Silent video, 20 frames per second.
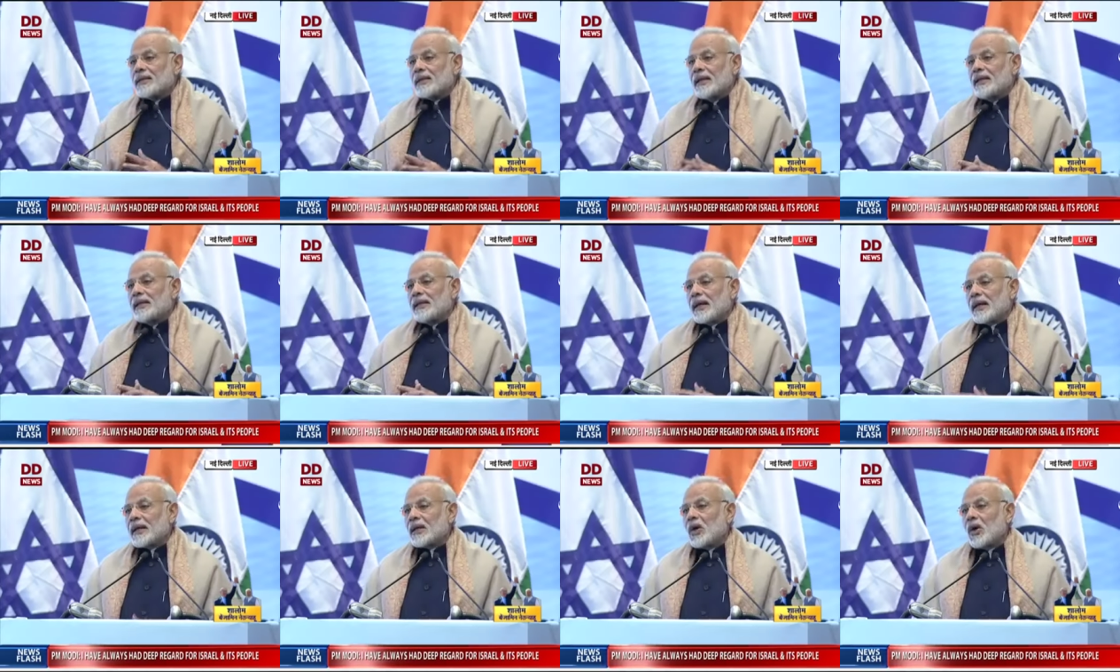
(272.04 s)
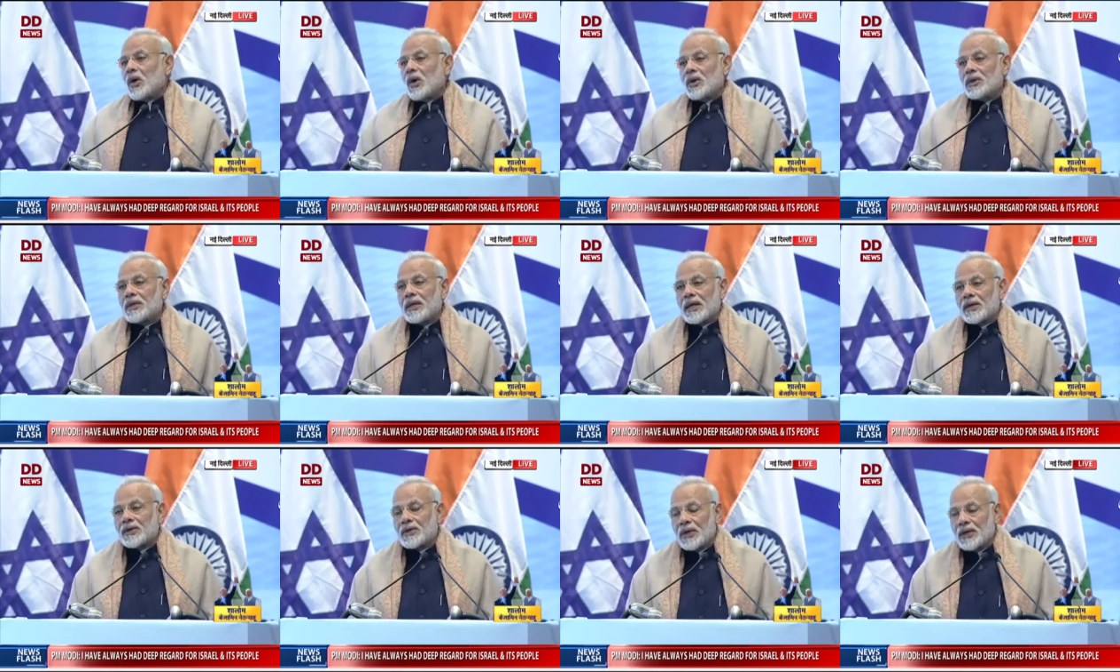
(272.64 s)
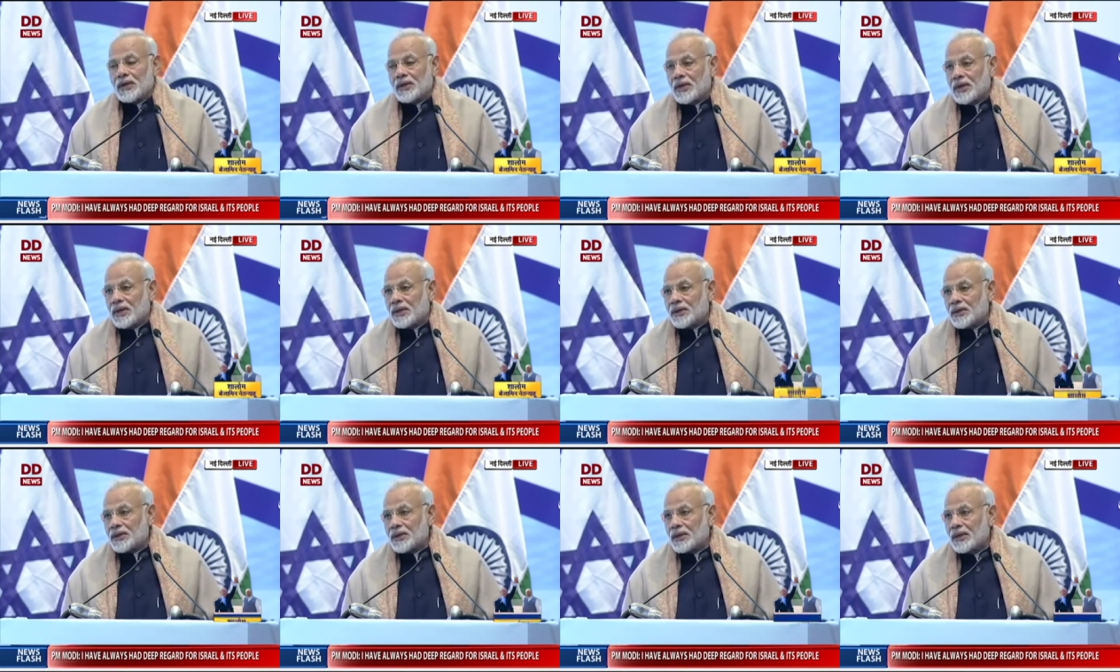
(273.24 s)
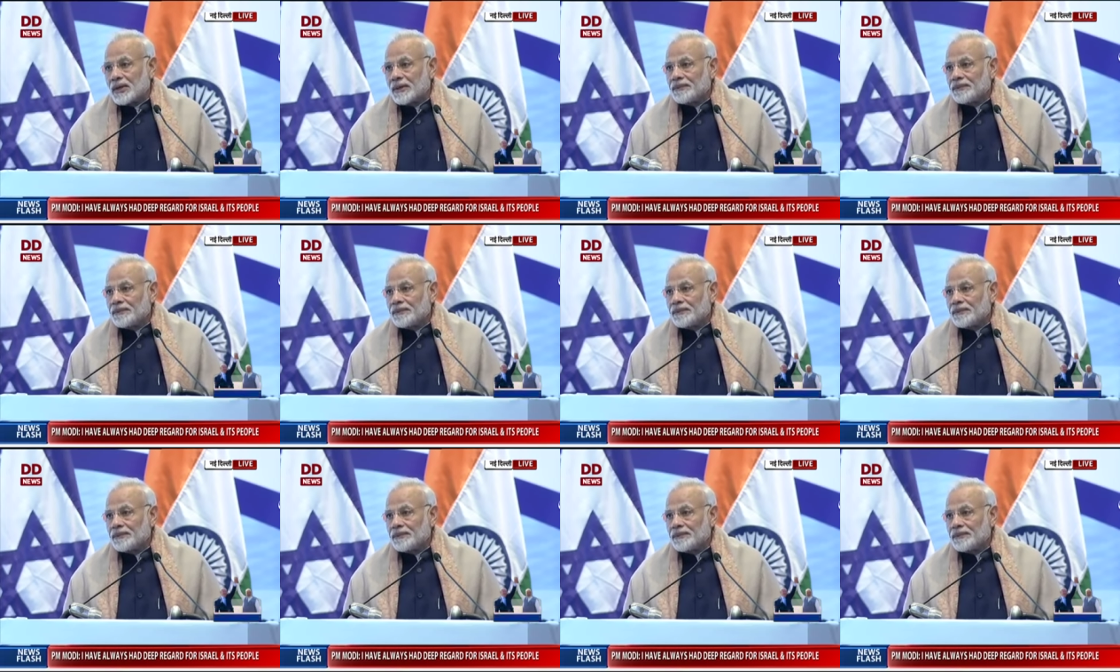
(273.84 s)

and technology exchanges